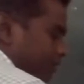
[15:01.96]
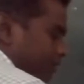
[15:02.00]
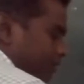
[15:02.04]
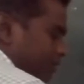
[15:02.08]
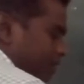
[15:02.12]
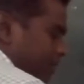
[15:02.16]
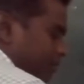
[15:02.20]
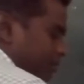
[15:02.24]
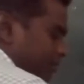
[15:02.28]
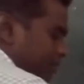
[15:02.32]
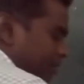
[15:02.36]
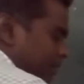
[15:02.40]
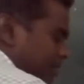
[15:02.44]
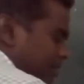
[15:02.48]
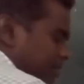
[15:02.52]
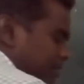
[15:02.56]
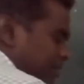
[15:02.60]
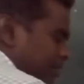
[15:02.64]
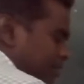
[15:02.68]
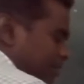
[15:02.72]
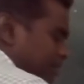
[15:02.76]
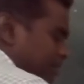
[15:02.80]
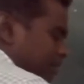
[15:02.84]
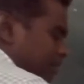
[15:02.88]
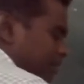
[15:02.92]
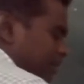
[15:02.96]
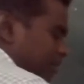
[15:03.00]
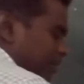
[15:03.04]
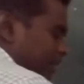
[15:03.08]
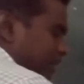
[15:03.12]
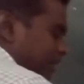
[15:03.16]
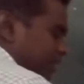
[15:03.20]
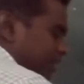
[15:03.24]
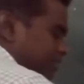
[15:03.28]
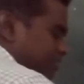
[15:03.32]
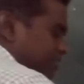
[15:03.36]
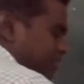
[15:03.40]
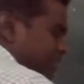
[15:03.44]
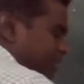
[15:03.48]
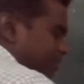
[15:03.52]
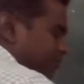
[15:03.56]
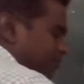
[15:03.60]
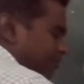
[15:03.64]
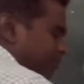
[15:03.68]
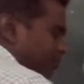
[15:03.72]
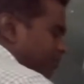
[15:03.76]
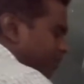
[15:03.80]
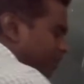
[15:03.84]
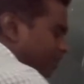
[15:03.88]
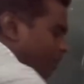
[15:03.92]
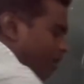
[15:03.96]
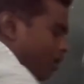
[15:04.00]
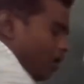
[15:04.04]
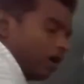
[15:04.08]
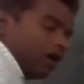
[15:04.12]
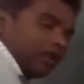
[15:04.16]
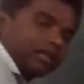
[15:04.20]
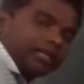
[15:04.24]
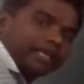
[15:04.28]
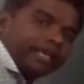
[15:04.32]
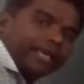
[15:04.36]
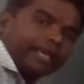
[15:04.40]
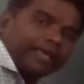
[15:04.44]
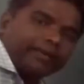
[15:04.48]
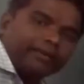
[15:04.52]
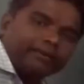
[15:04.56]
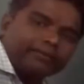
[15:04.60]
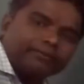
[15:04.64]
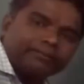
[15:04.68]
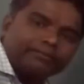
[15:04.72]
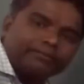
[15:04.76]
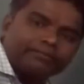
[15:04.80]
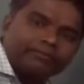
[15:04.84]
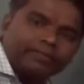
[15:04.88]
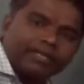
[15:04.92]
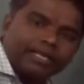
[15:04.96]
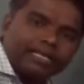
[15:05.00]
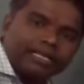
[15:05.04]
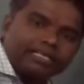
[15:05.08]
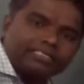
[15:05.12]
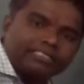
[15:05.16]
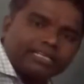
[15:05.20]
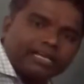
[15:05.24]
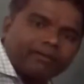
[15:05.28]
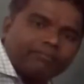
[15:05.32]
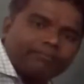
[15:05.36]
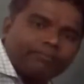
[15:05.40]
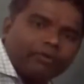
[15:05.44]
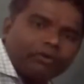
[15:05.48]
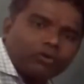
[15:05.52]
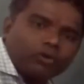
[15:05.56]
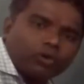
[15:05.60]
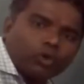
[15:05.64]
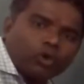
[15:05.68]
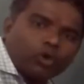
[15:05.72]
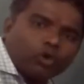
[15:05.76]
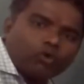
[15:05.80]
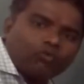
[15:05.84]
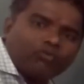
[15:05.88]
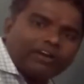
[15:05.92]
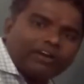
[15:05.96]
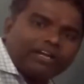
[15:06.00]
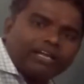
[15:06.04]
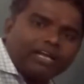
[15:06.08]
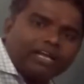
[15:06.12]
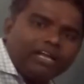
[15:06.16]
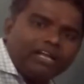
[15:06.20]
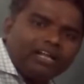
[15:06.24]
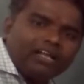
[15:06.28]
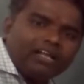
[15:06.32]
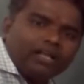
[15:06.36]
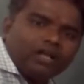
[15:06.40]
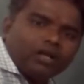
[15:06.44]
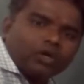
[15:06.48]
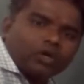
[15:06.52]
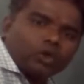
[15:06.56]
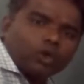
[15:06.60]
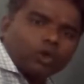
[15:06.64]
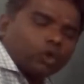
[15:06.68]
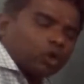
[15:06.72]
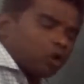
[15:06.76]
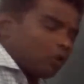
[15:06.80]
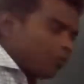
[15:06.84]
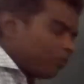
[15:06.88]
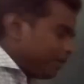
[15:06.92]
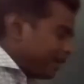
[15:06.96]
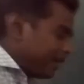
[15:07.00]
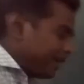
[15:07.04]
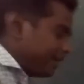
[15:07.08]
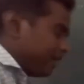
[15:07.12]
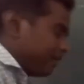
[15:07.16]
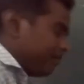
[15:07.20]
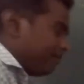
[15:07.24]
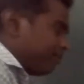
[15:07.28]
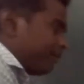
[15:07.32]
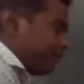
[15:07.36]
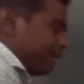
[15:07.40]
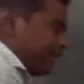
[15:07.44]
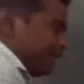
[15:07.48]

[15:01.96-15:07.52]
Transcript: what ma? Example, algae. Example, chlorophyta. Chlorophyta